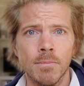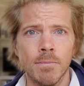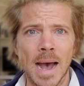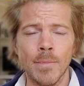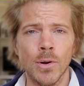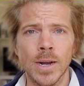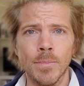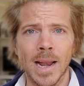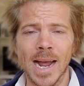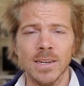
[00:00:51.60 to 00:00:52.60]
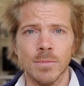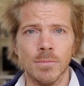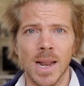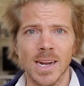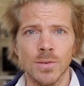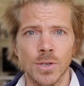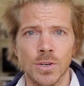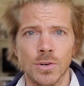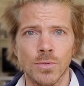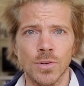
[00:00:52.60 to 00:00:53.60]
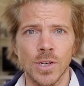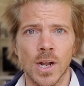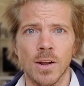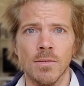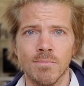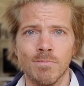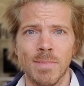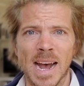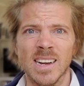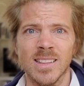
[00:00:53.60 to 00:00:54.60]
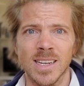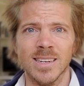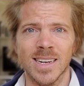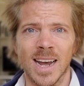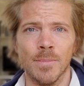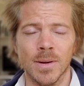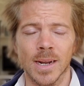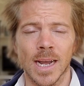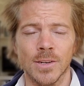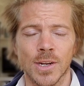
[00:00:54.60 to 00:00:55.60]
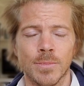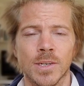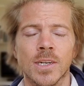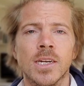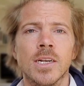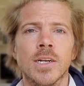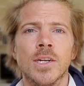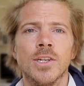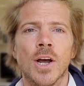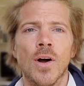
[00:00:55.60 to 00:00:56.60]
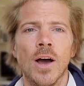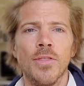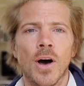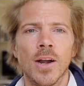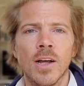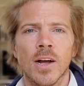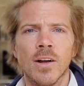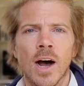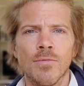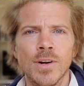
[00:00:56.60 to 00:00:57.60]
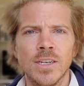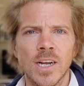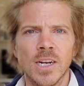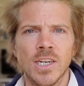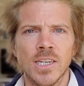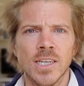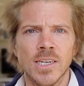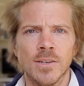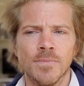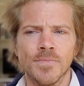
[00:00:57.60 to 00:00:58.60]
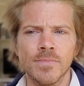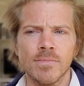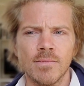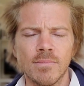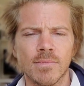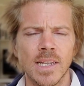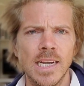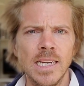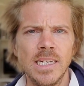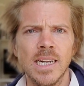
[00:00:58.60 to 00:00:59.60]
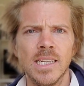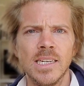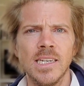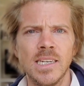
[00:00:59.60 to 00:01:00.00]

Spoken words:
amyloid plaques and plaques, which can cause, bad things to happen like Alzheimer's. So I thought I'd look, I'll research into this. He said this is